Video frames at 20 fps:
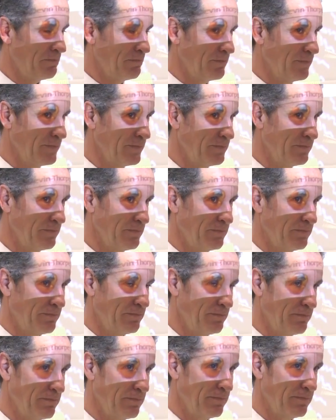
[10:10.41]
Your wife's
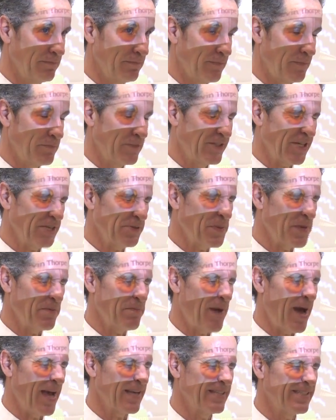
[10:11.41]
husband is
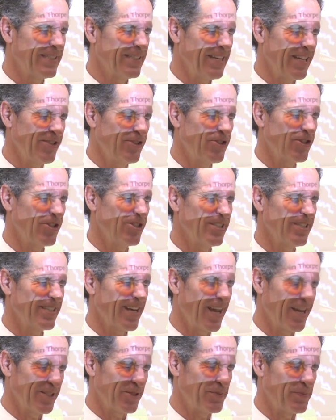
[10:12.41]
my sister's
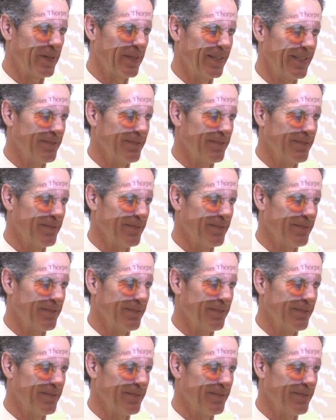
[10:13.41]
husband.